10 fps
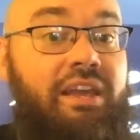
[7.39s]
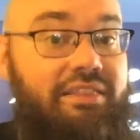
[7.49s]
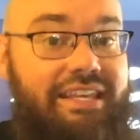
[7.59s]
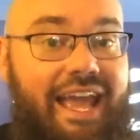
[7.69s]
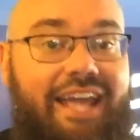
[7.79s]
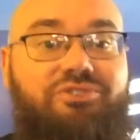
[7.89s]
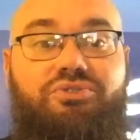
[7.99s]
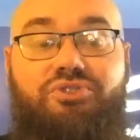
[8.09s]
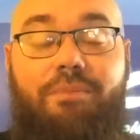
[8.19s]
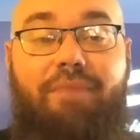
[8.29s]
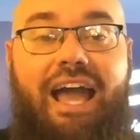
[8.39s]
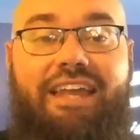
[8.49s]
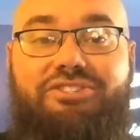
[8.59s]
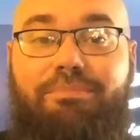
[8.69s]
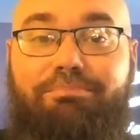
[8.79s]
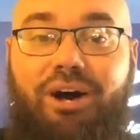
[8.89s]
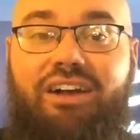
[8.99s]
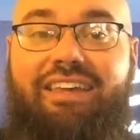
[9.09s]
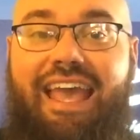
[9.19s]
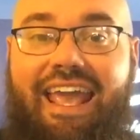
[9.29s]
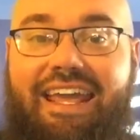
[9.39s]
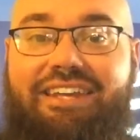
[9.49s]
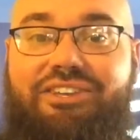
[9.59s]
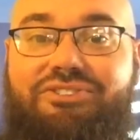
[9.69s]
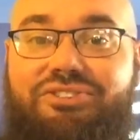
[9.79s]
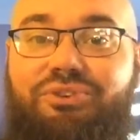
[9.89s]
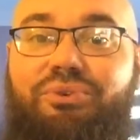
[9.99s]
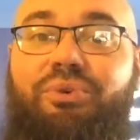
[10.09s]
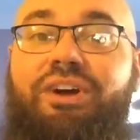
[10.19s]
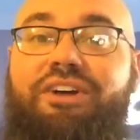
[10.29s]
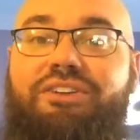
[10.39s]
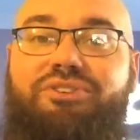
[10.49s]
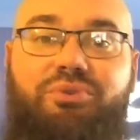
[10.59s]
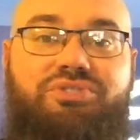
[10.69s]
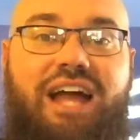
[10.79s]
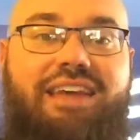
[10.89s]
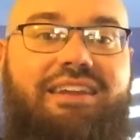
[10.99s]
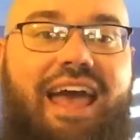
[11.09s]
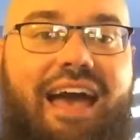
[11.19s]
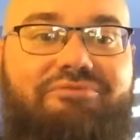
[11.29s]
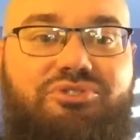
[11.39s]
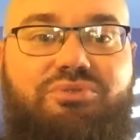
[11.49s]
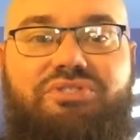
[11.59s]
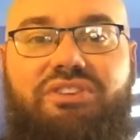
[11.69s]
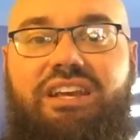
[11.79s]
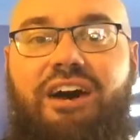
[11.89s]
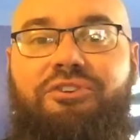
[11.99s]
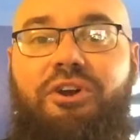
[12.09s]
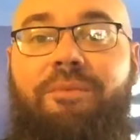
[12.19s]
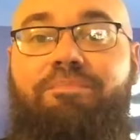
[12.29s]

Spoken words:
The Angels are minus -182. Total's 9.5, juice to the under.